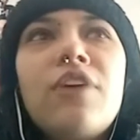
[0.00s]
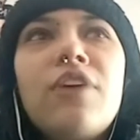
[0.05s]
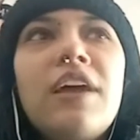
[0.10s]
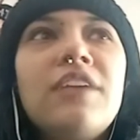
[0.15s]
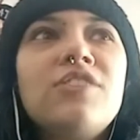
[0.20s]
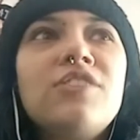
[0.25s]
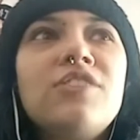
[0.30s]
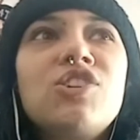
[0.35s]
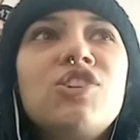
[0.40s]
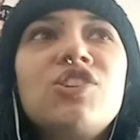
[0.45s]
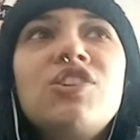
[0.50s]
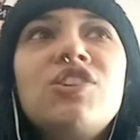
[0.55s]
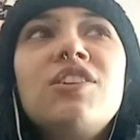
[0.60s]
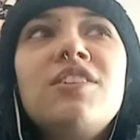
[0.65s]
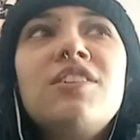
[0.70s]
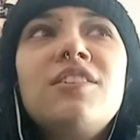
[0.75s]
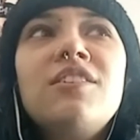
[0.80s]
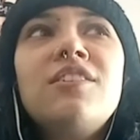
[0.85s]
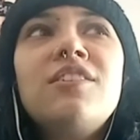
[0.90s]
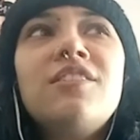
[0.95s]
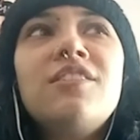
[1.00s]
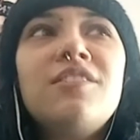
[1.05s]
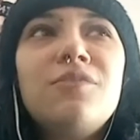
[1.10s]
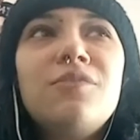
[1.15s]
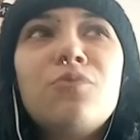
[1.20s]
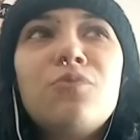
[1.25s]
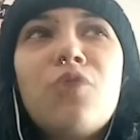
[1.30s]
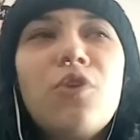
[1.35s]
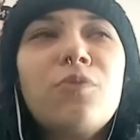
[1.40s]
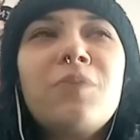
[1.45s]
And she
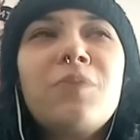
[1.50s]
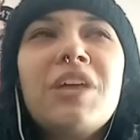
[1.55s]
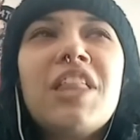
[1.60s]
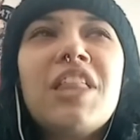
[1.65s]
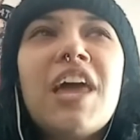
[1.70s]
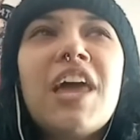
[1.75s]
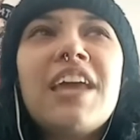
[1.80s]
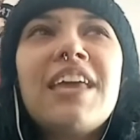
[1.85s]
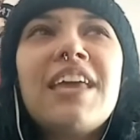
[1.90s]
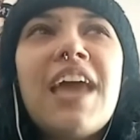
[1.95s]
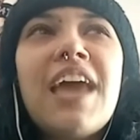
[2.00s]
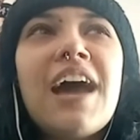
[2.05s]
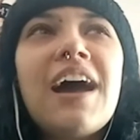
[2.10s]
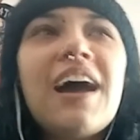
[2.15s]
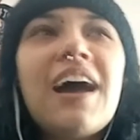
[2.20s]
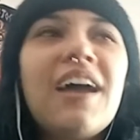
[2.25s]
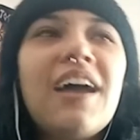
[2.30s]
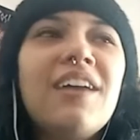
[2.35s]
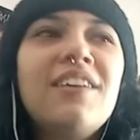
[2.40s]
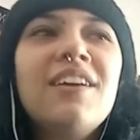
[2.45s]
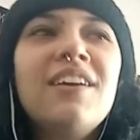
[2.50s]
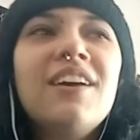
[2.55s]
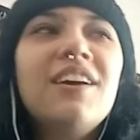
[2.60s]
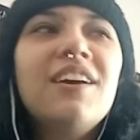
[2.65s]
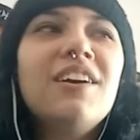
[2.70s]
wrote me like, I